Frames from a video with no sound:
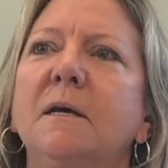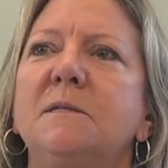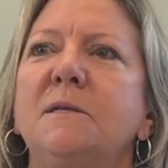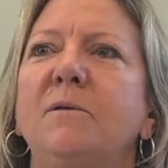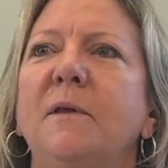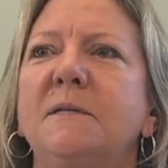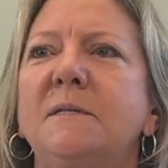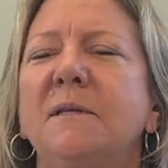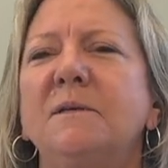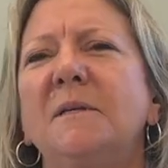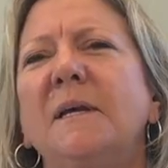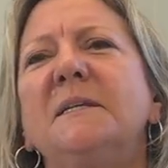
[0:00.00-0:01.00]
So that's
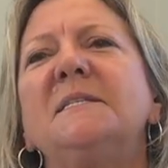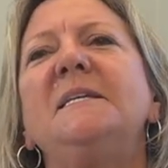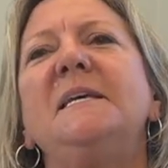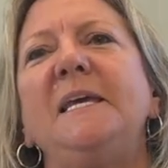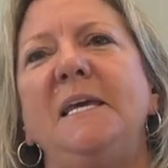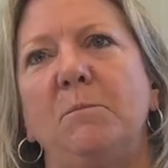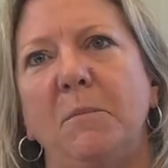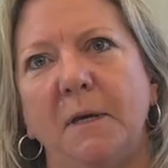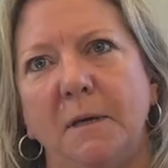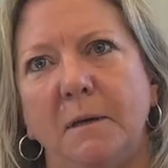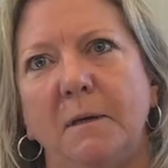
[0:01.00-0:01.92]
like a team